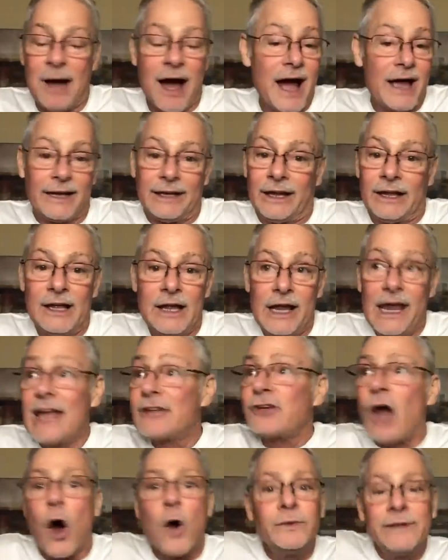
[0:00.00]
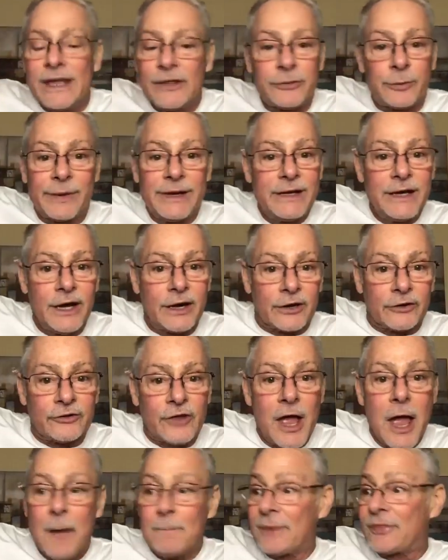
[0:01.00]
that blows my mind. It's
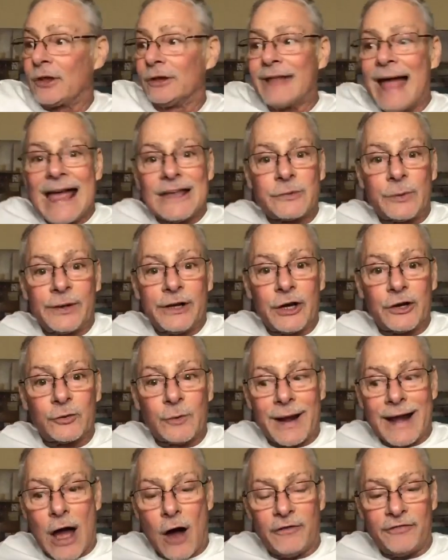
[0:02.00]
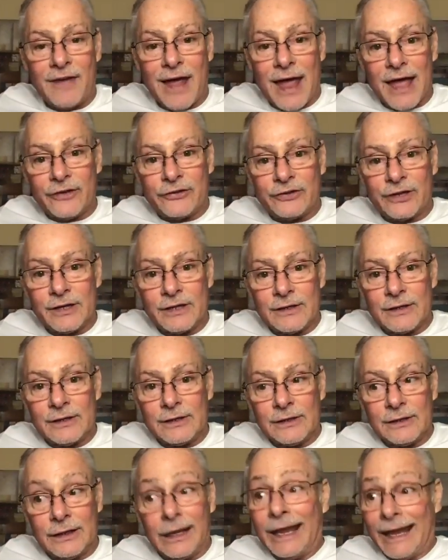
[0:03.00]
only 3 years, but the last 3 years went how
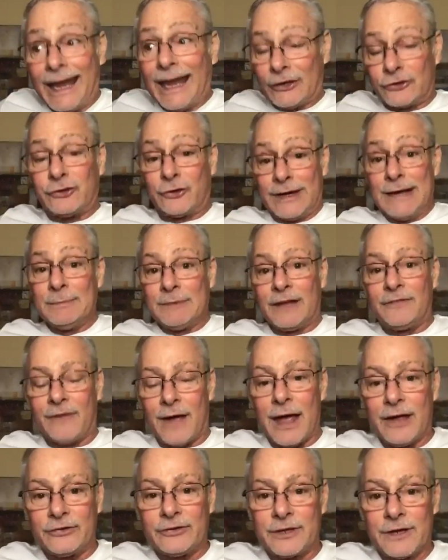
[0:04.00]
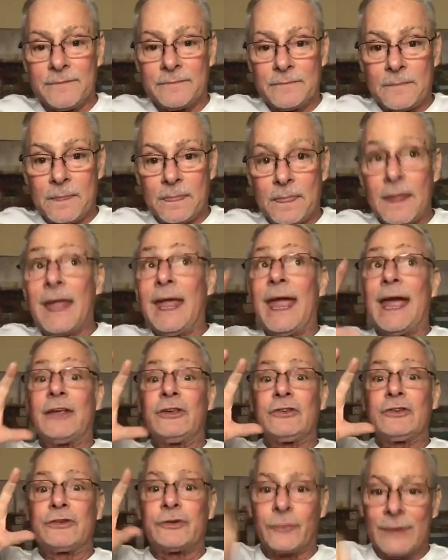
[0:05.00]
fast? Extremely fast.
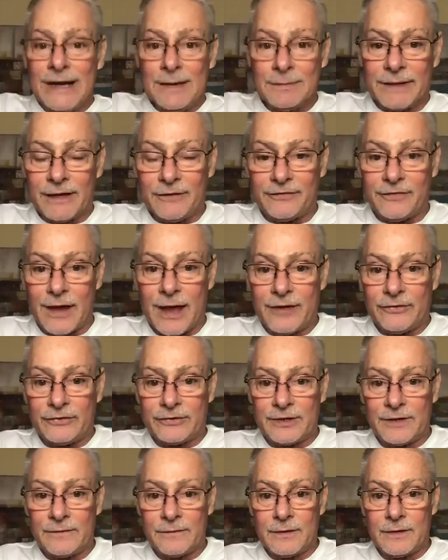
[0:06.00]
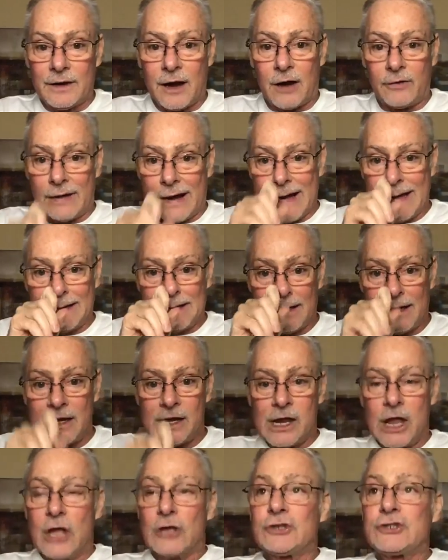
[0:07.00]
Extremely fast.
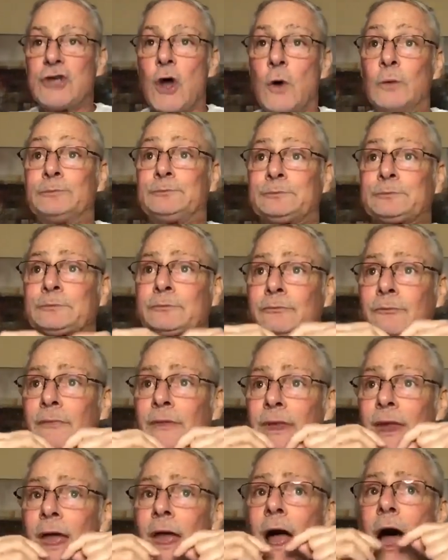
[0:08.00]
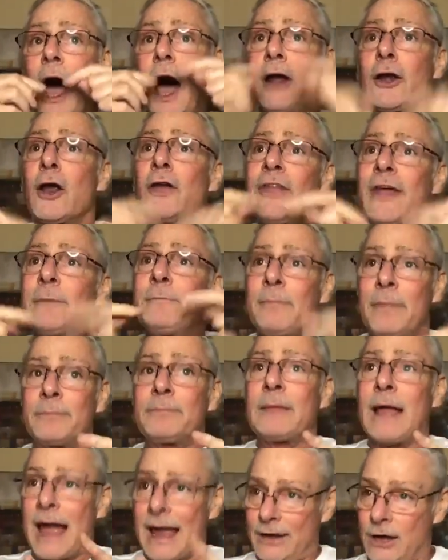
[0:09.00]
All right? So,
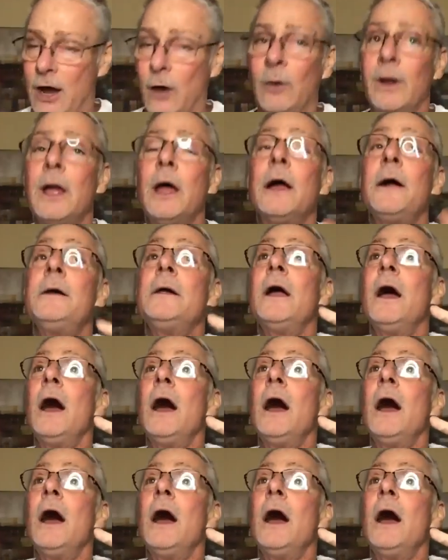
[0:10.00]
another thing